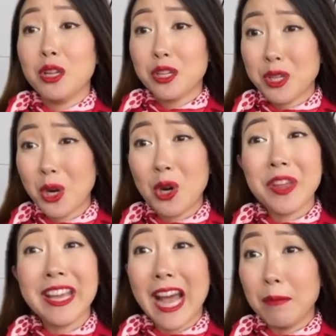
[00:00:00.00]
Sir,
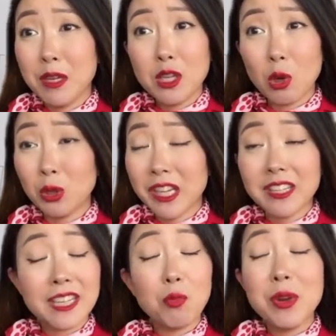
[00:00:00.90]
the captain told
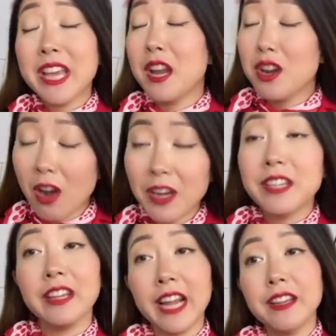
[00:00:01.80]
us that we
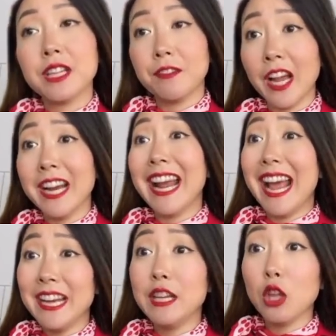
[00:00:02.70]
cannot delay this flight
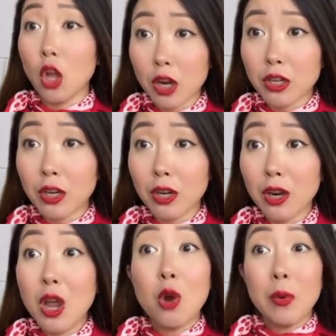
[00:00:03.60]
any
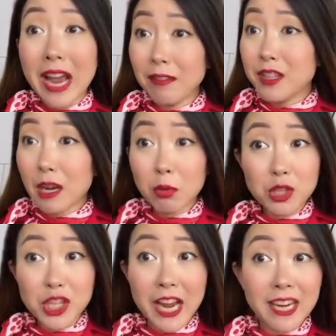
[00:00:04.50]
longer. We have
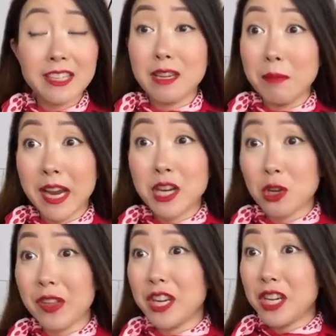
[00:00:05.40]
double checked to make
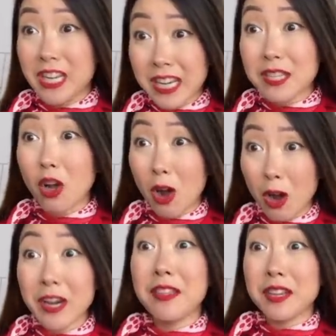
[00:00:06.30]
sure that she is
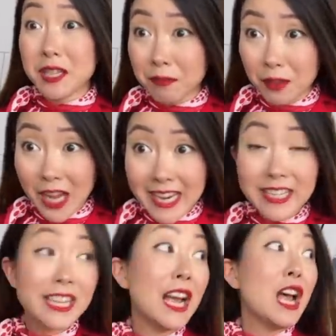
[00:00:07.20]
on this
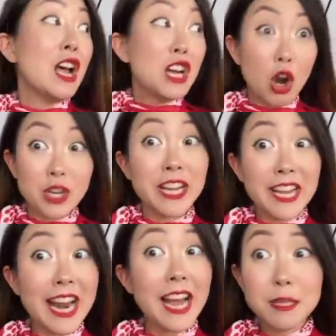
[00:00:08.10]
flight. Her
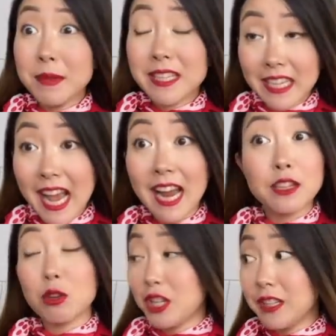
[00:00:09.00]
ticket has been
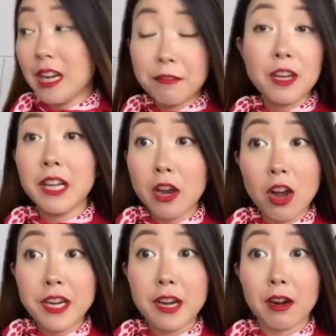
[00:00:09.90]
scanned, so she's definitely
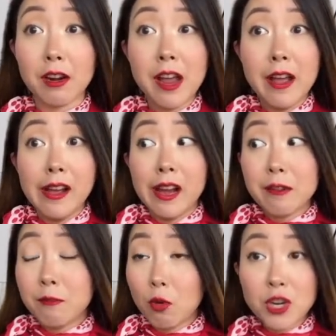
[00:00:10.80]
on here.
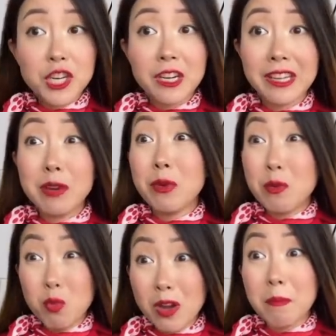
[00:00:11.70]
Unfortunately,
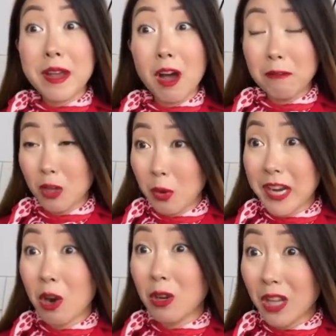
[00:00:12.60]
we will be
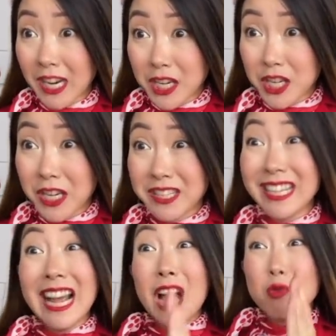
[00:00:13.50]
offloading her
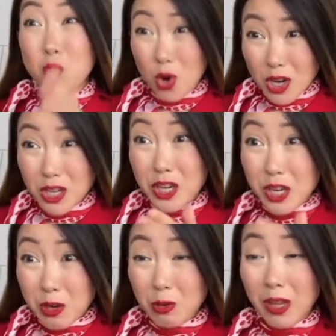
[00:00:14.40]
luggages. Would
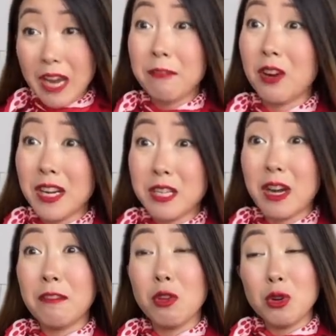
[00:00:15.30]
you like for us
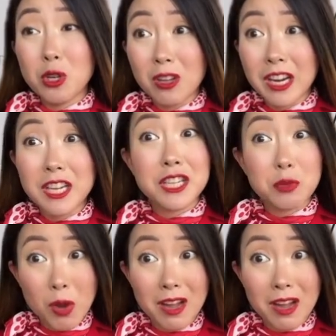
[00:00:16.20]
to offload your luggage as